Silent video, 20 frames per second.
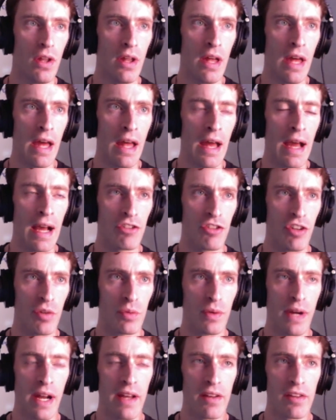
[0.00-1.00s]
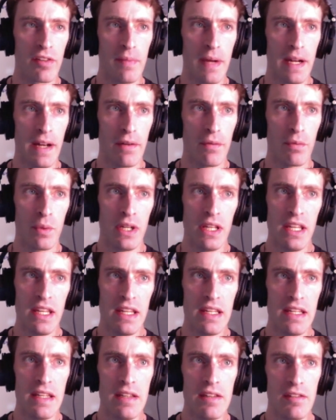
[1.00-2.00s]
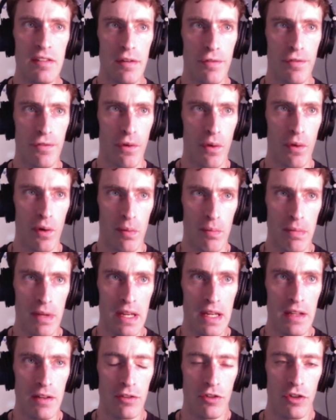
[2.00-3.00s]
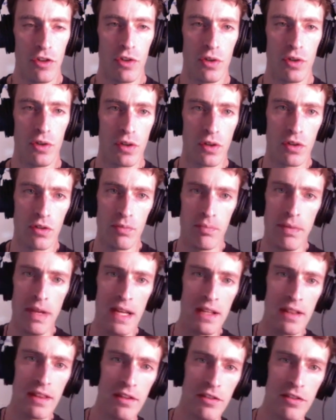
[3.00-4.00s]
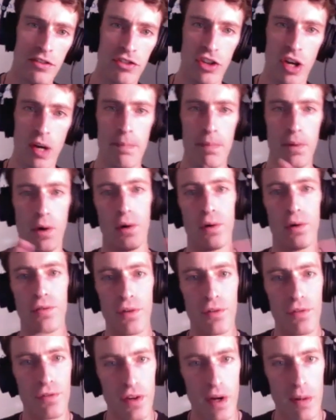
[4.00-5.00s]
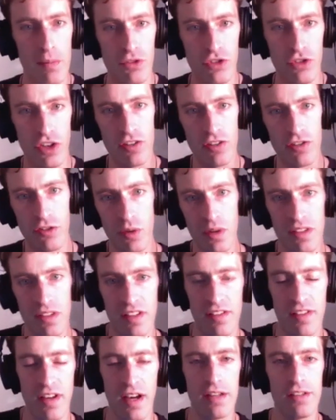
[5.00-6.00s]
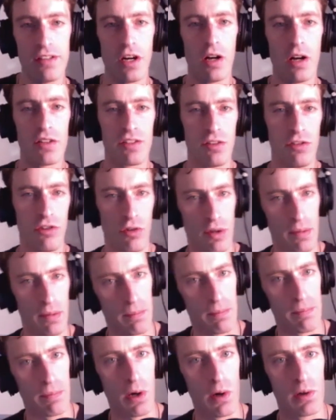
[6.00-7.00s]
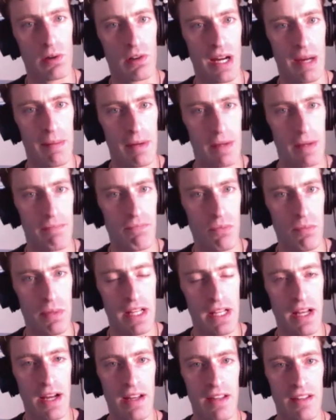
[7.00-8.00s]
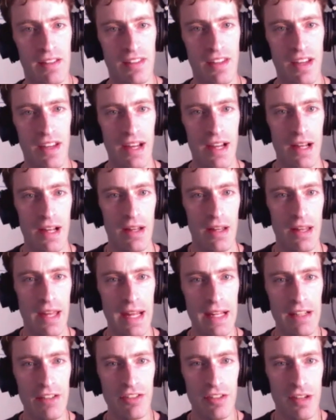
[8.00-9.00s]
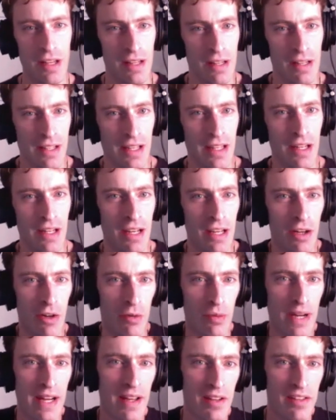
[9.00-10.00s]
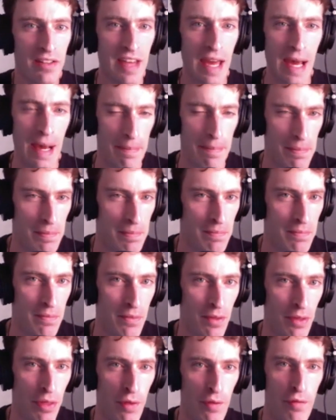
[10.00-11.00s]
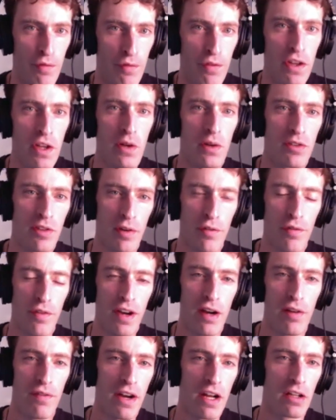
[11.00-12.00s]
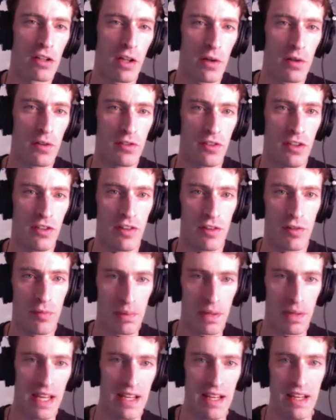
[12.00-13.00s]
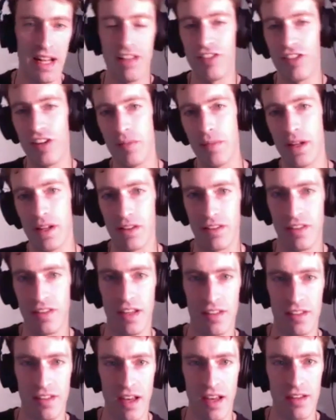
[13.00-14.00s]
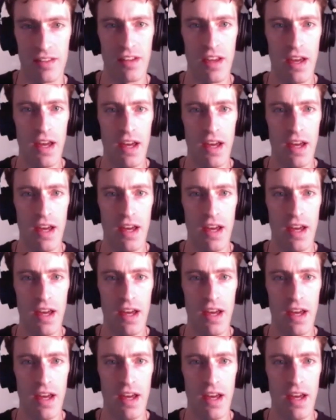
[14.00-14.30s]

actually Rails made it really easy for me to make this jump over from just doing design to also doing programming. Because in a Rails app, the views are very, very close to just plain HTML and CSS.